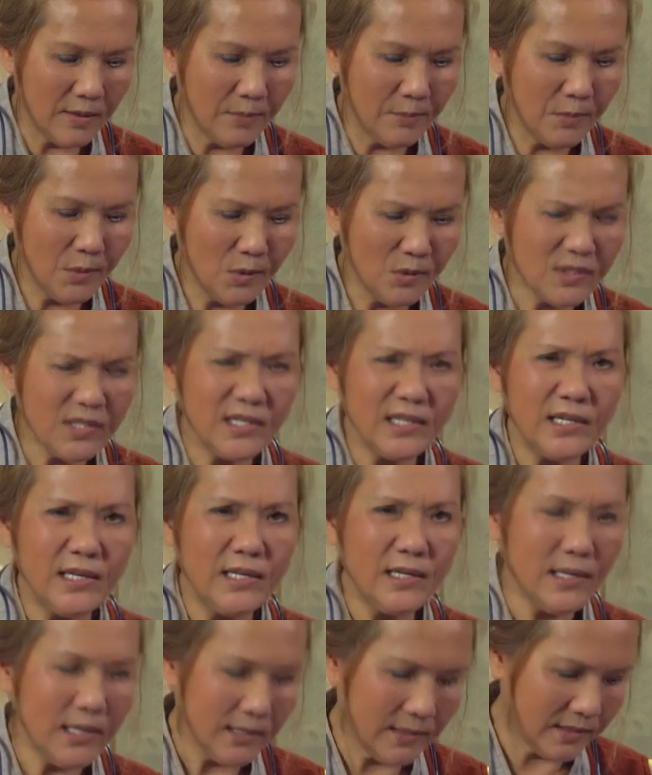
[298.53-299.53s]

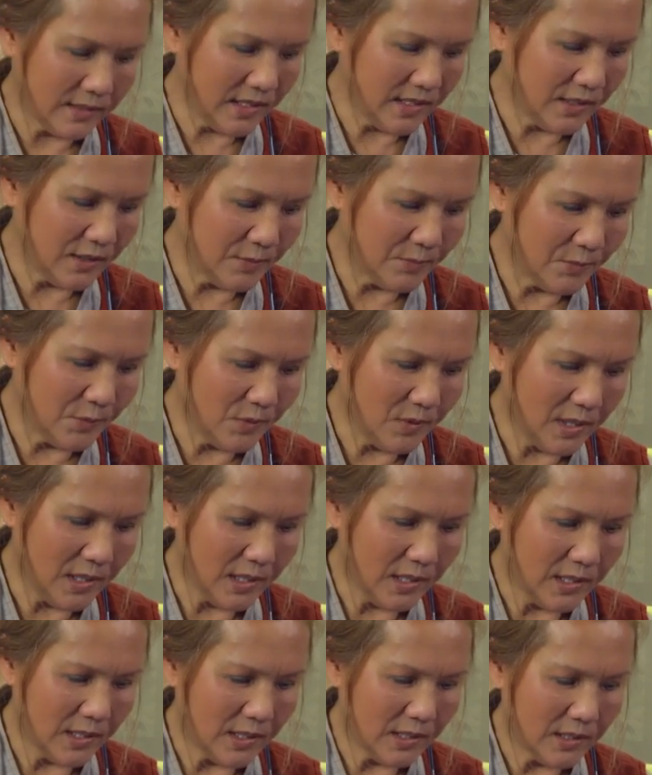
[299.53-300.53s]
Mostly, I think the
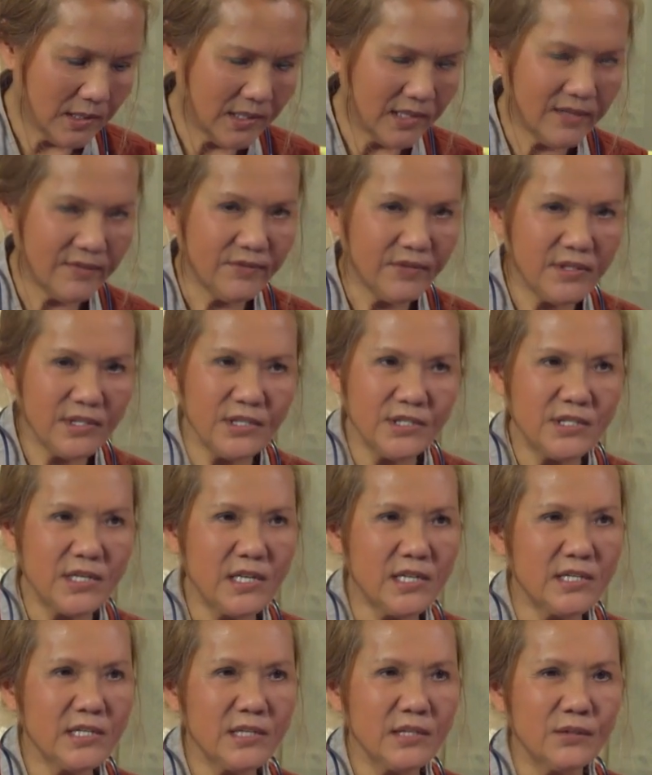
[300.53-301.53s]
Buddha give
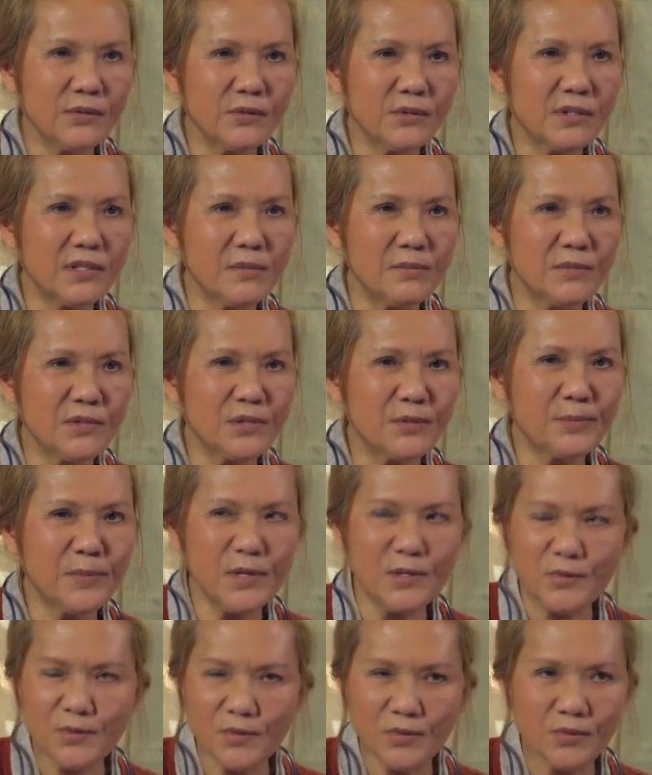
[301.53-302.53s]
initiation to some
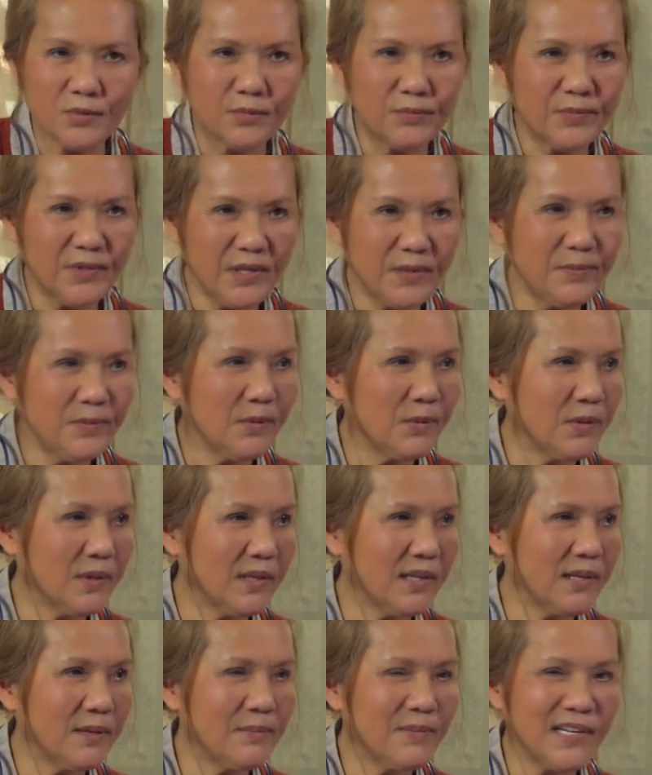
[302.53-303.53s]
special people
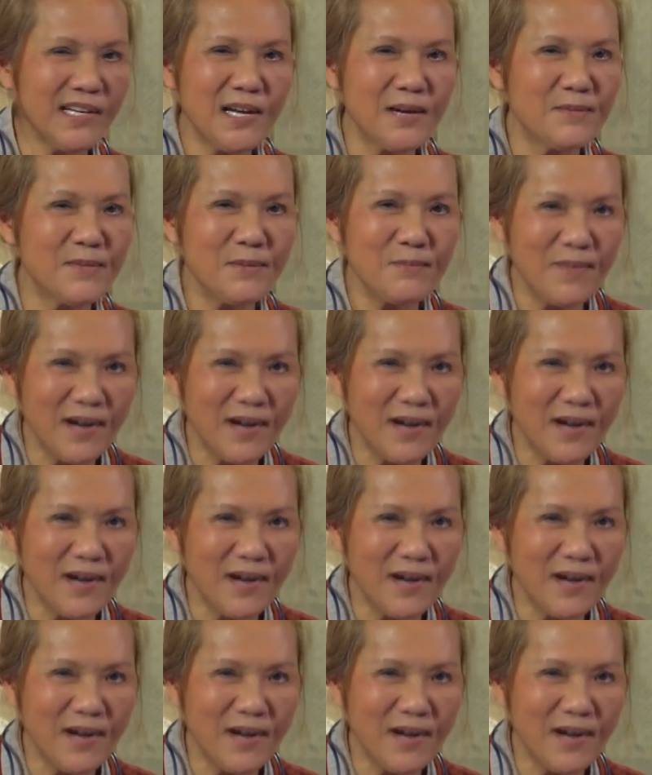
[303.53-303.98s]
and then become a